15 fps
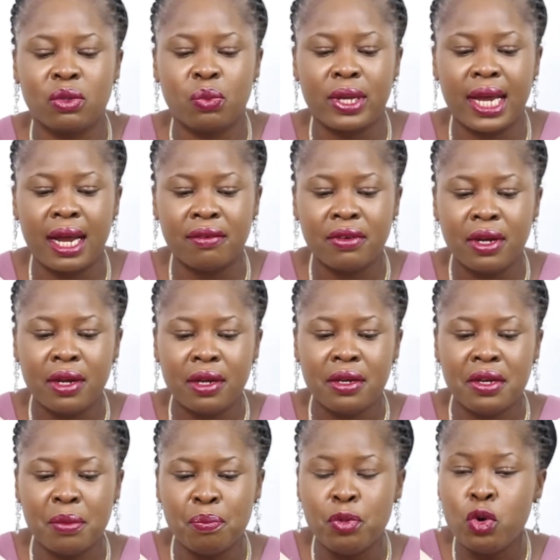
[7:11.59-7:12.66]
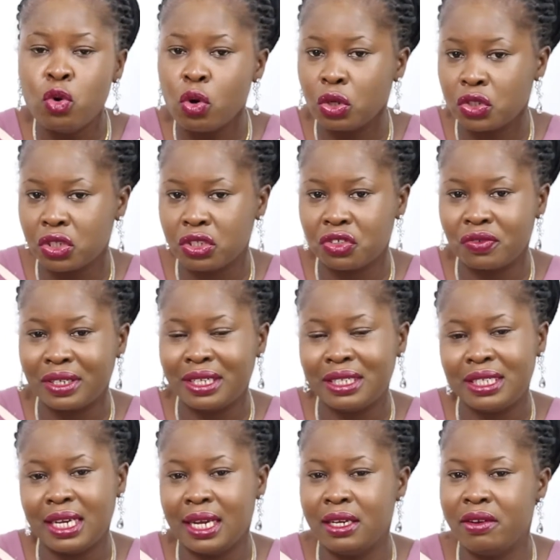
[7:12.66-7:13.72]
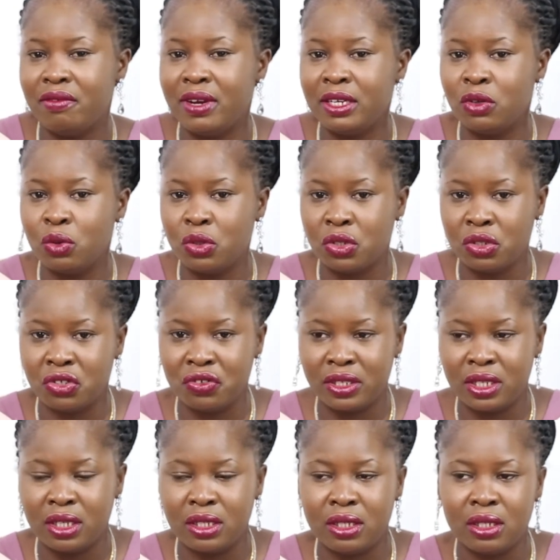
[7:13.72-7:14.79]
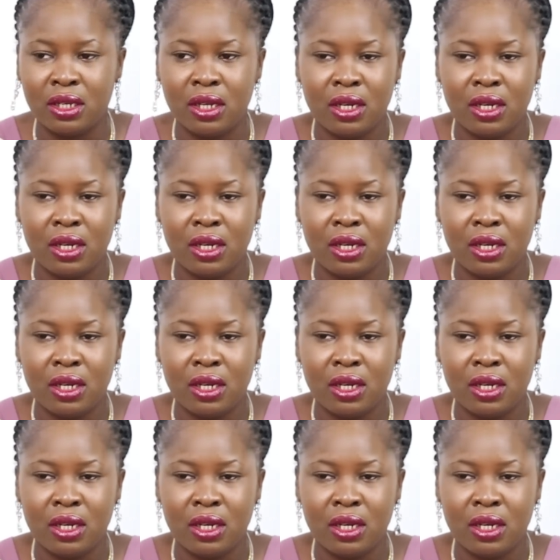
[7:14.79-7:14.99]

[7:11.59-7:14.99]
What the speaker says: We have the blue ocean strategy and the red ocean strategy.